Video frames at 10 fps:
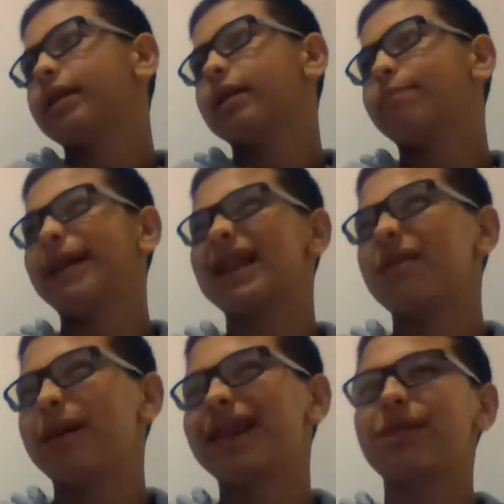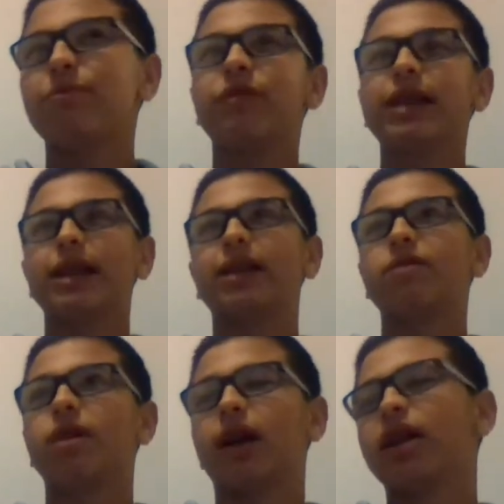thing, the best thing about this movie is it
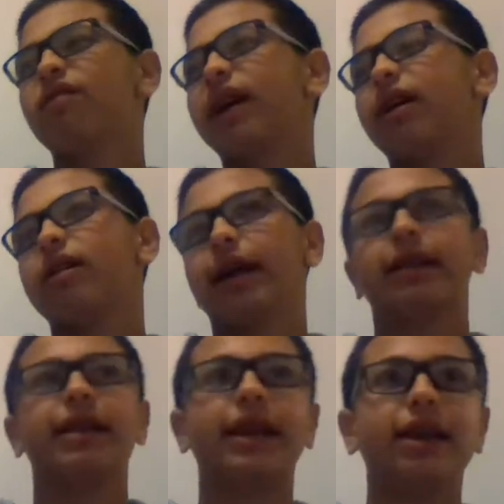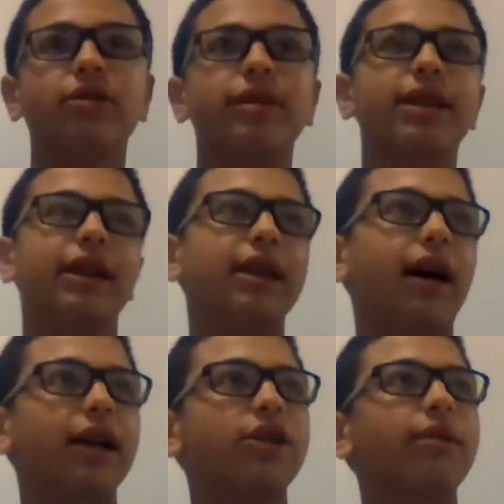leaves you on a cliffhanger. Like, did he do it? Did he
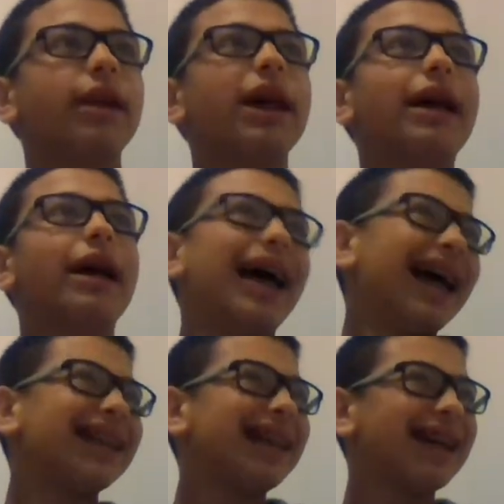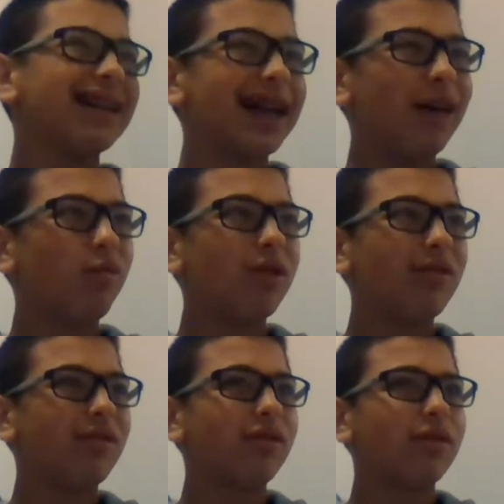not do it? And at the end of the
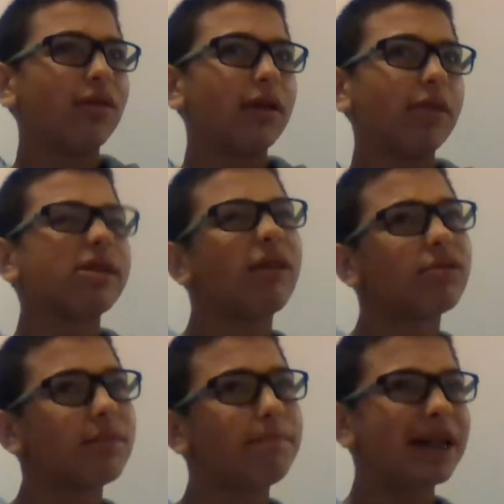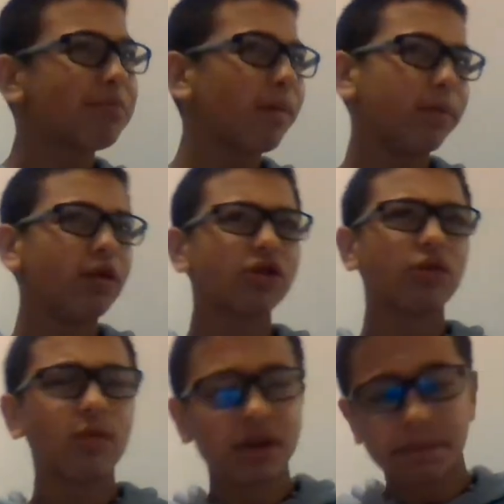day, that was the best part, but also
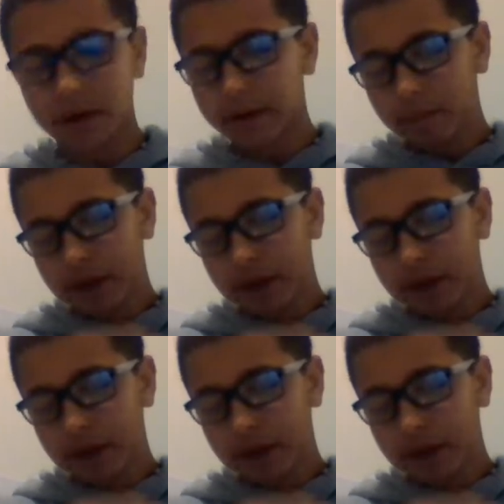the worst part.